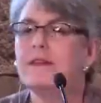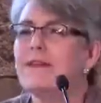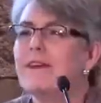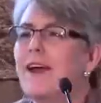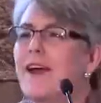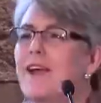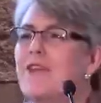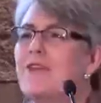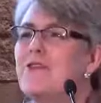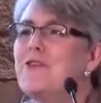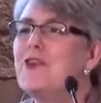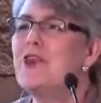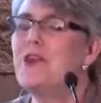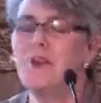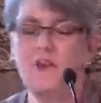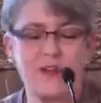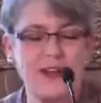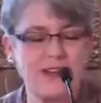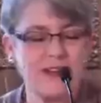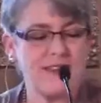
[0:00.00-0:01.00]
Are you
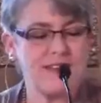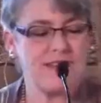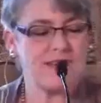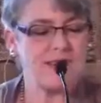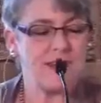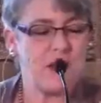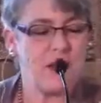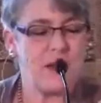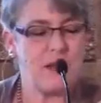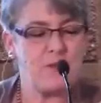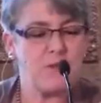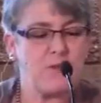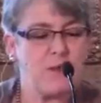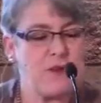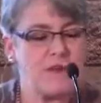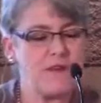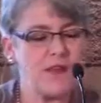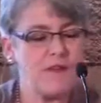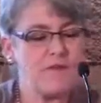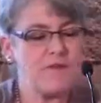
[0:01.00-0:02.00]
curious at
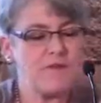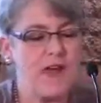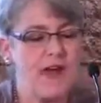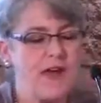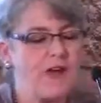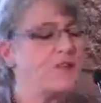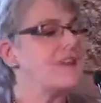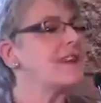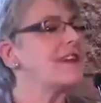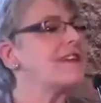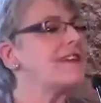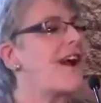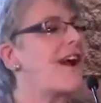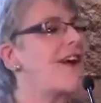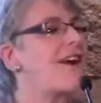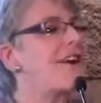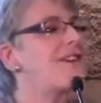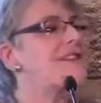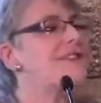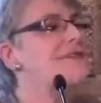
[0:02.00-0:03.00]
what they found as
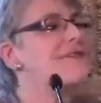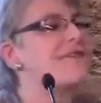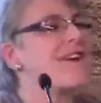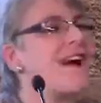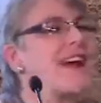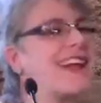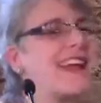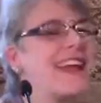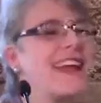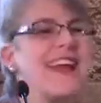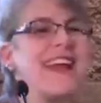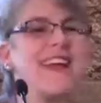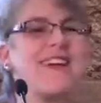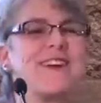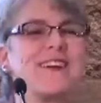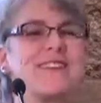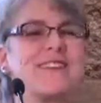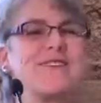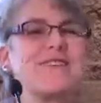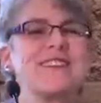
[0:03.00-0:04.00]
our defining
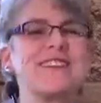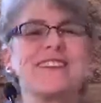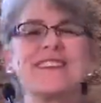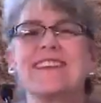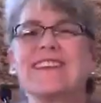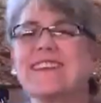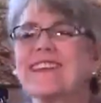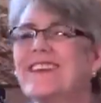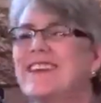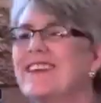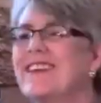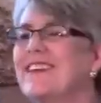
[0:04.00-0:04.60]
characteristic?